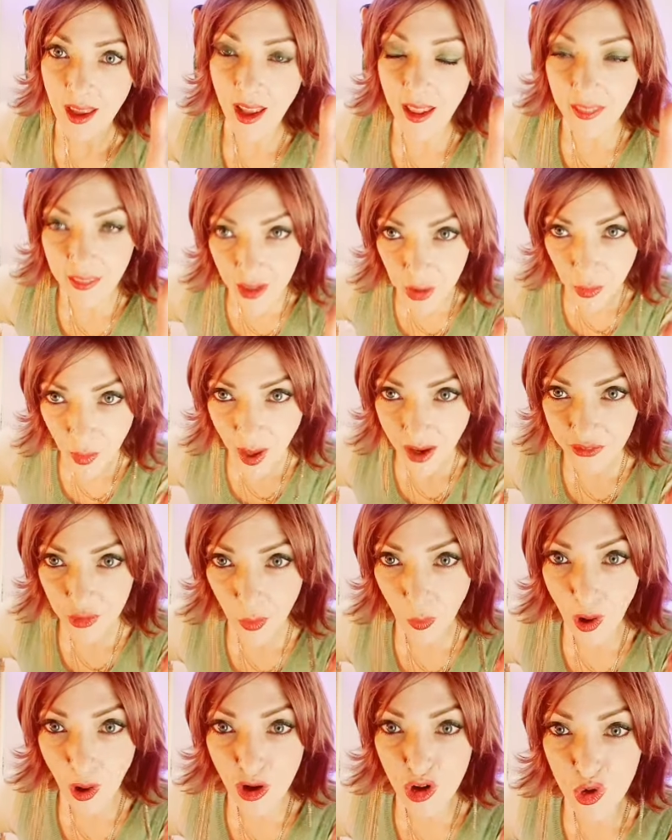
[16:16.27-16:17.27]
And then you have to
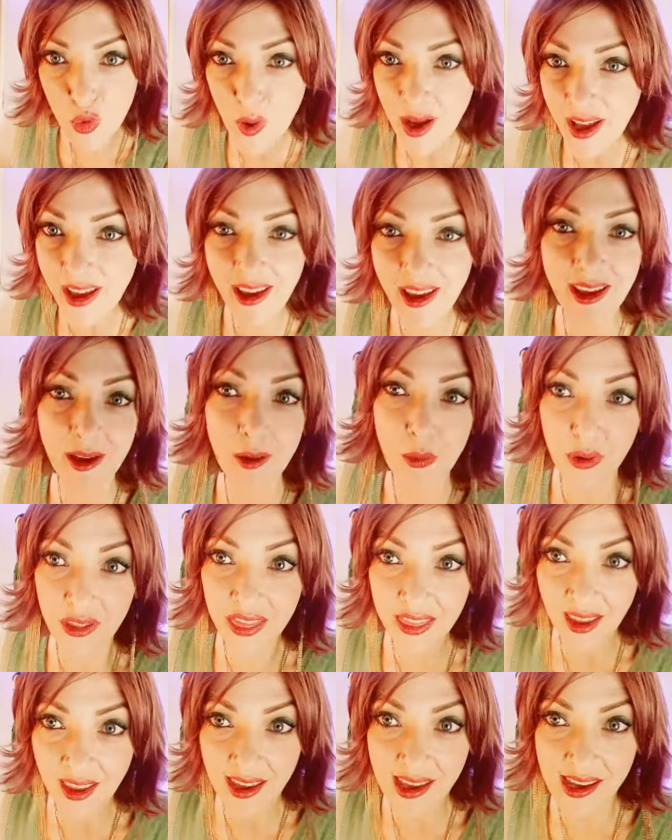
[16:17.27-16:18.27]
walk away
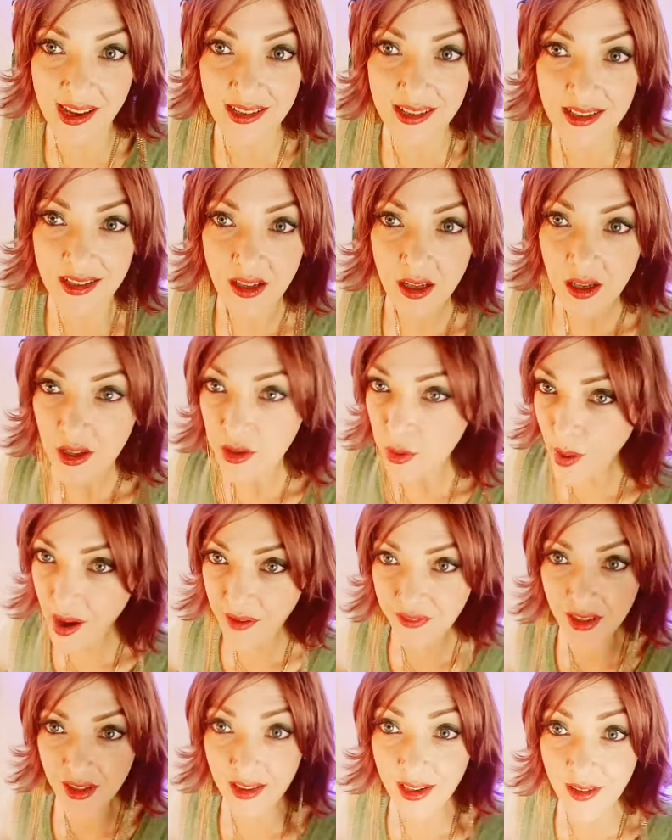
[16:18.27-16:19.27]
with eight. You
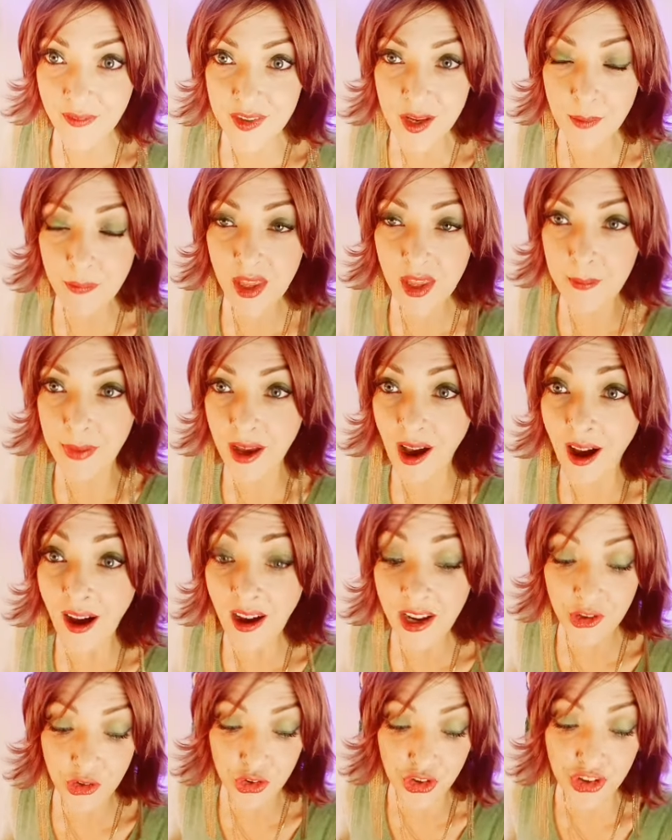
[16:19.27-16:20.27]
have to leave something
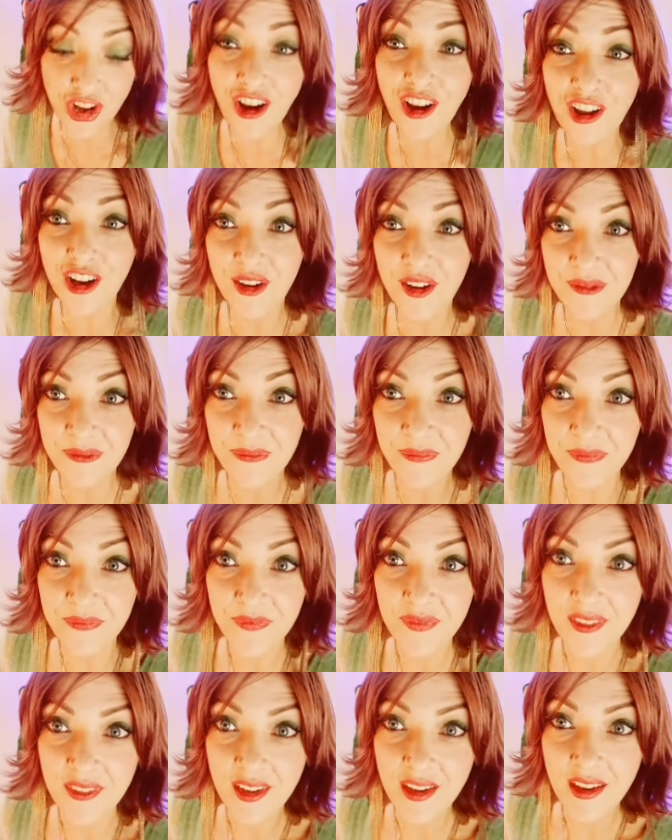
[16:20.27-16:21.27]
behind, you're done.
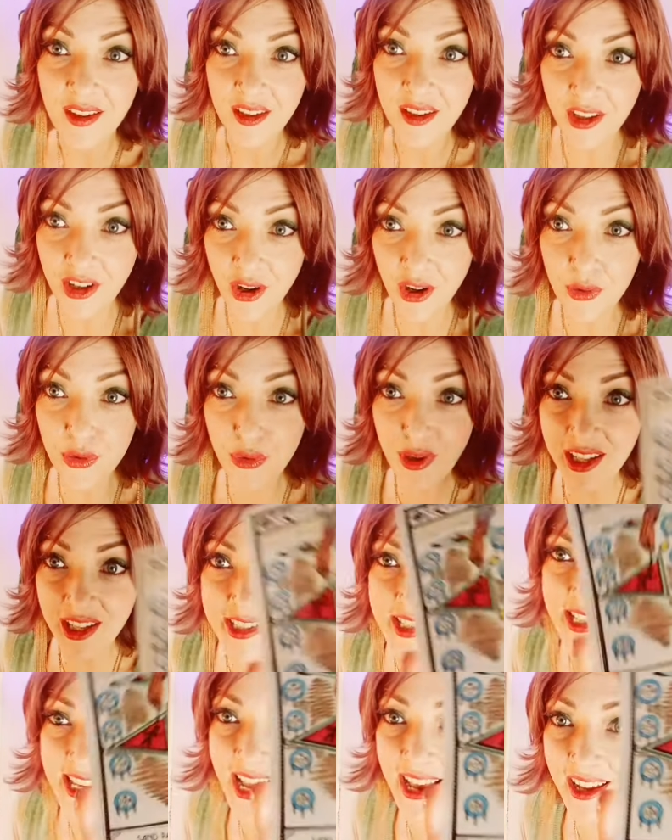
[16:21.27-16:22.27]
You know, you get
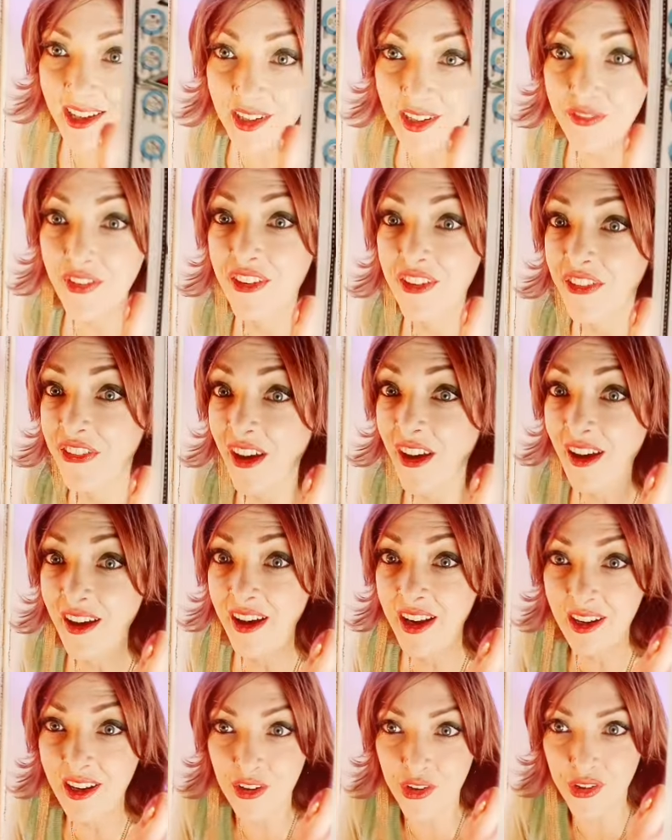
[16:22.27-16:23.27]
to the end of this
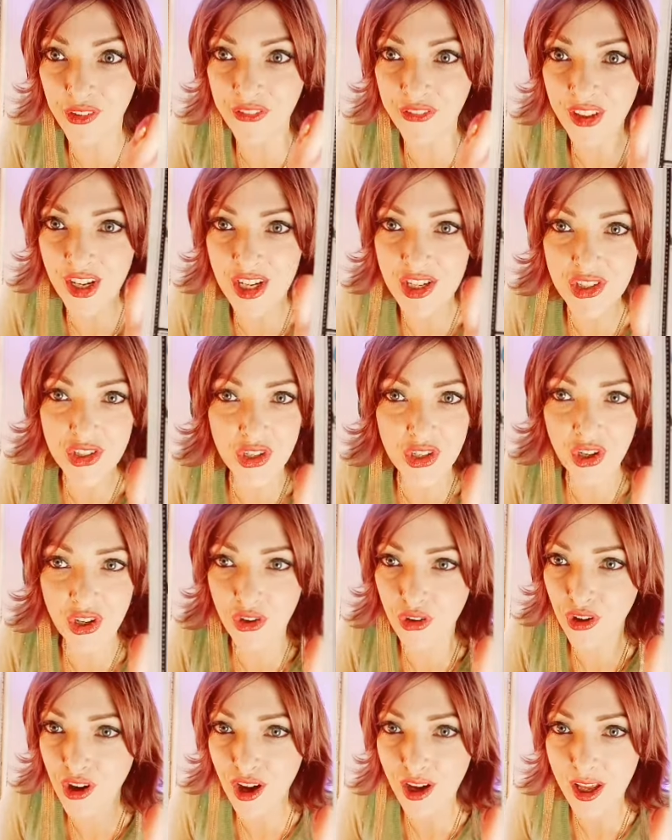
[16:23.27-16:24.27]
sign and you're finished.
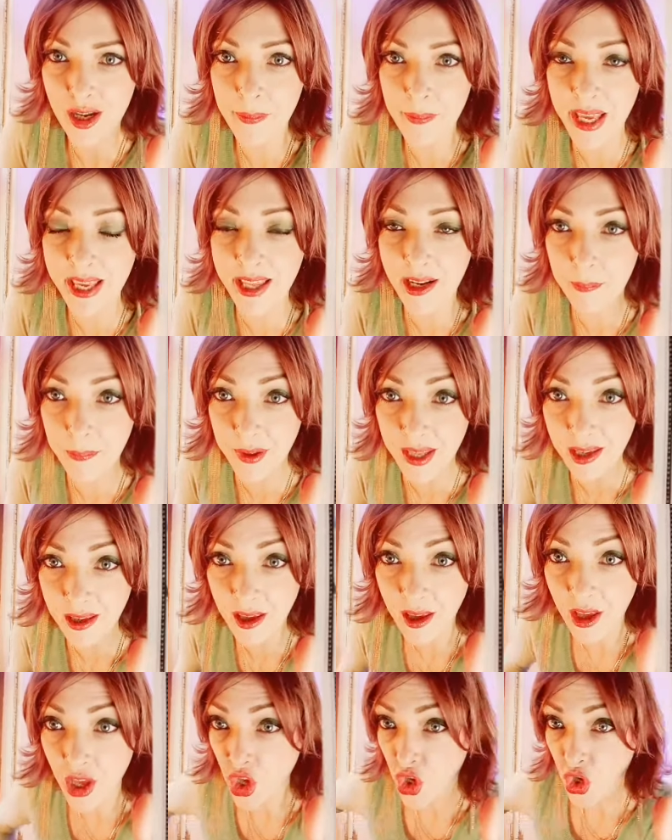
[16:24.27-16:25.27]
You're not gonna make it a
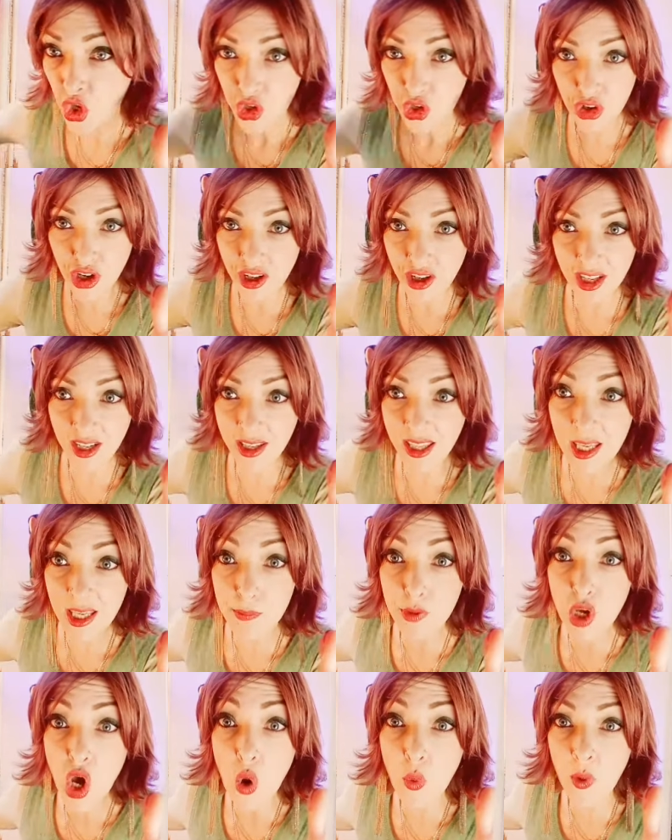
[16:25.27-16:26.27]
big, you're not gonna
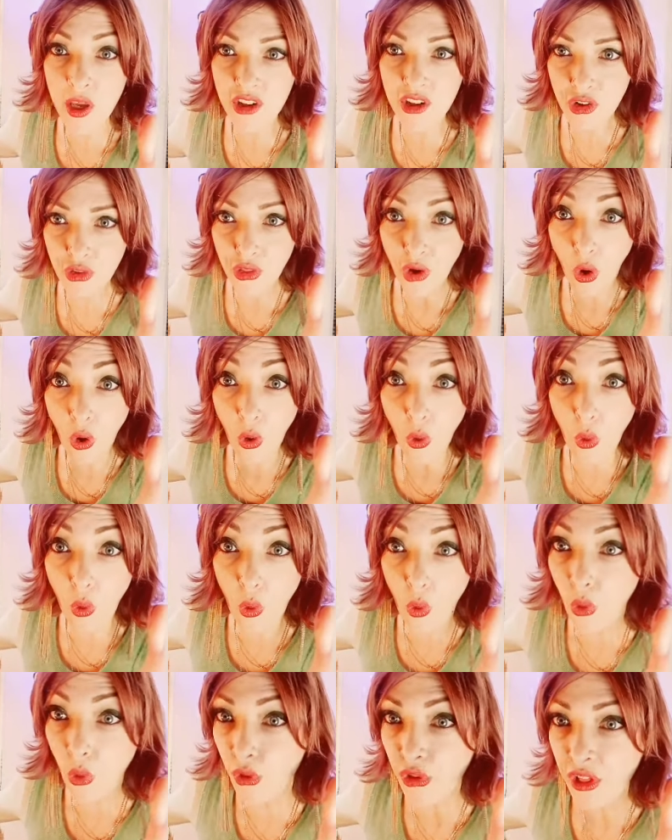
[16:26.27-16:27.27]
keep going and do the
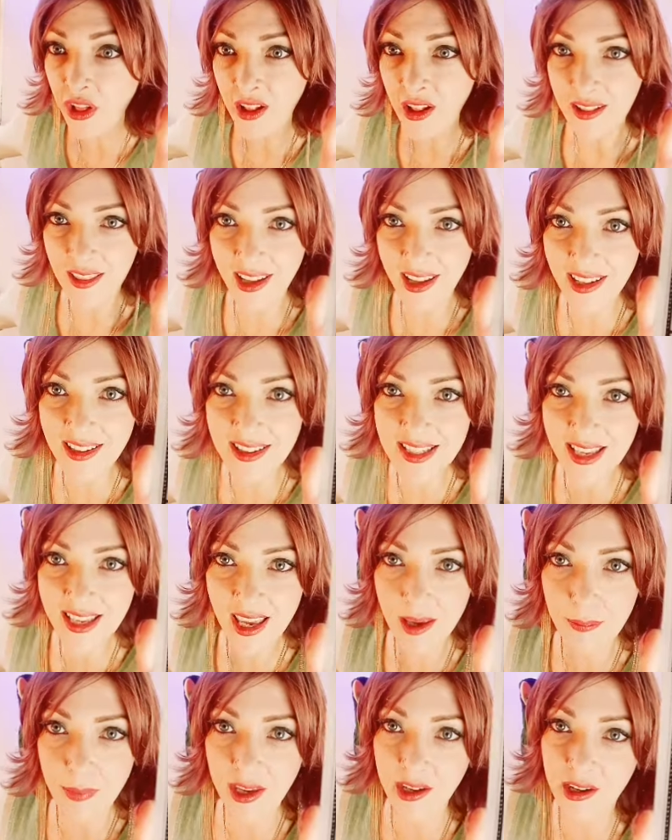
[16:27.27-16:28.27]
whole
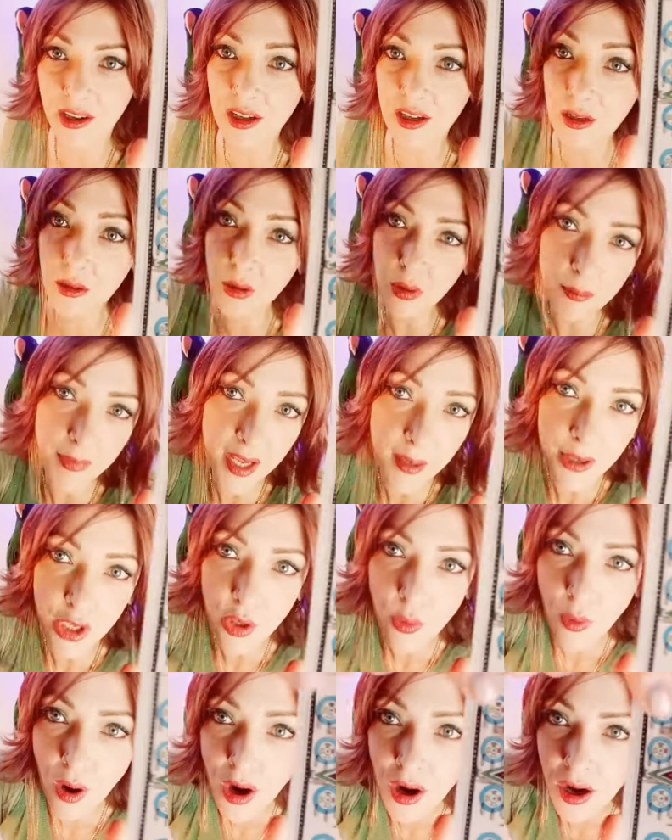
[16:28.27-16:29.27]
landscape here. Or maybe
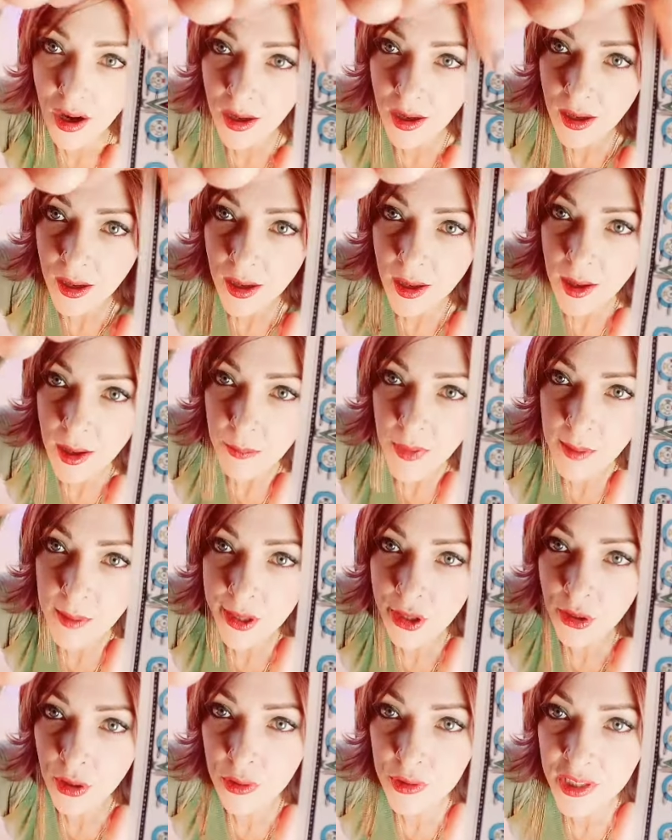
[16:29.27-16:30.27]
you are. Maybe
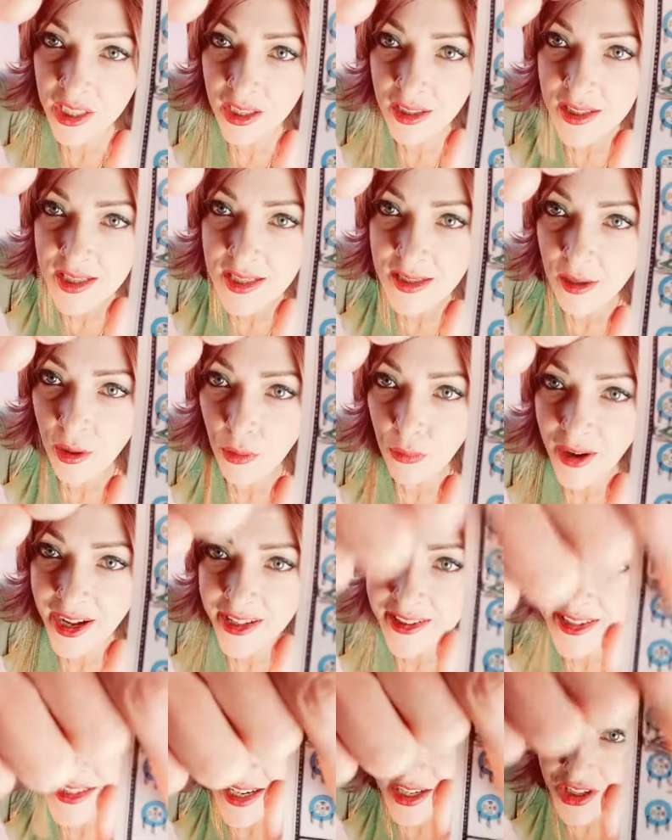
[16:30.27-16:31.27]
you're only on this little
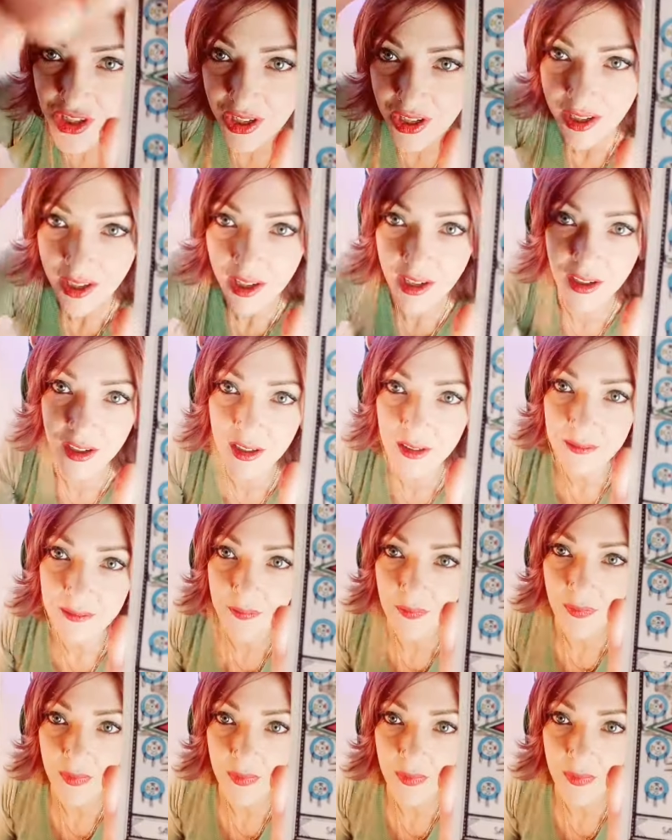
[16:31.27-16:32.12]
red section here.